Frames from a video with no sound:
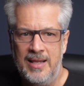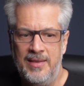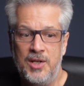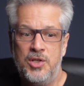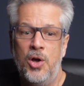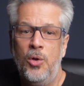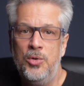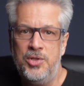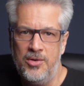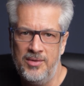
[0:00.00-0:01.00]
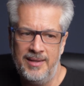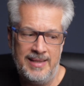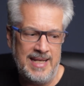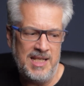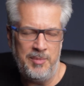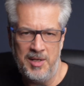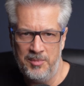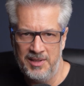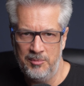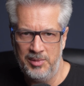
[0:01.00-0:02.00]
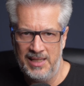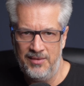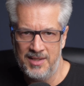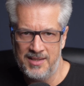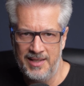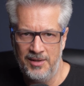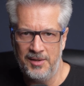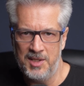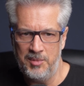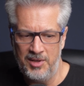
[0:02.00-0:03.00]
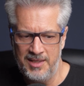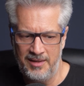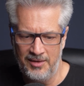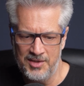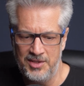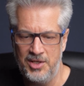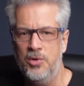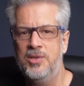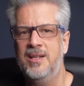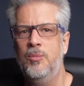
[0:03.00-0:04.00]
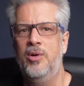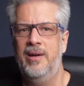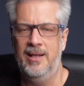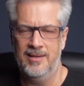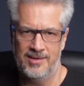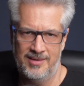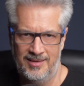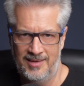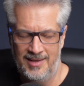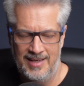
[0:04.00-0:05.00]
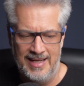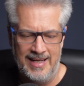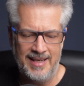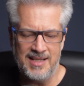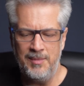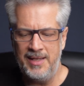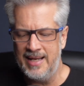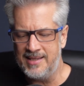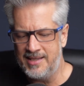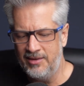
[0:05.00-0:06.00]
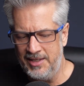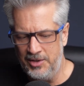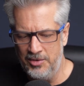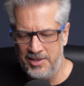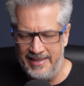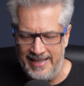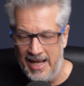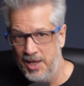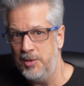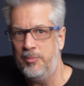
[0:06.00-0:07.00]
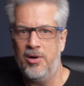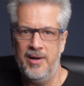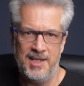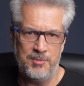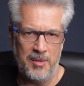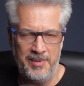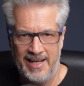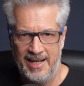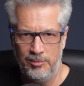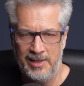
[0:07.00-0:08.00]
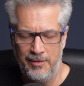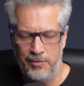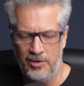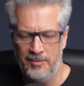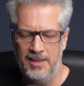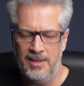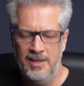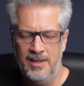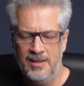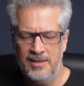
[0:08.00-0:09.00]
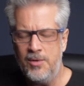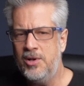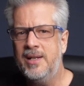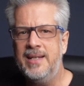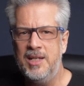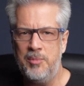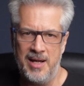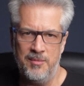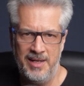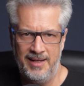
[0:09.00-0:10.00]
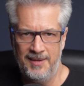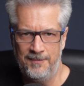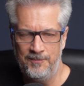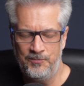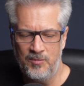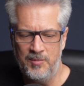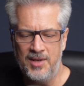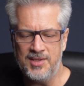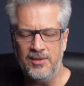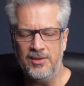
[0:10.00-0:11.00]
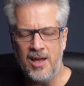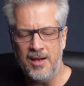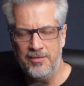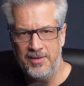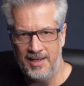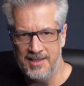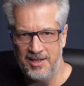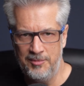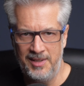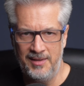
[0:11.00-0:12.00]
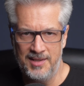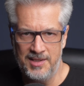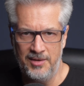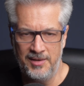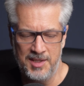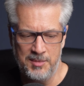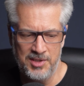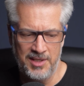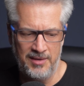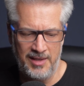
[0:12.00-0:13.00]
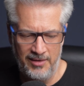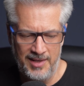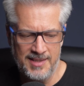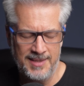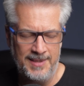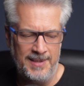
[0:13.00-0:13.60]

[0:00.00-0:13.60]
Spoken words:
that told you that these people that believe this thing are conspiracy theorists. Go somewhere else. And it doesn't mean necessarily go to the other party's propaganda platform. Go and look at independent media, because a lot of things that have been considered conspiracy theories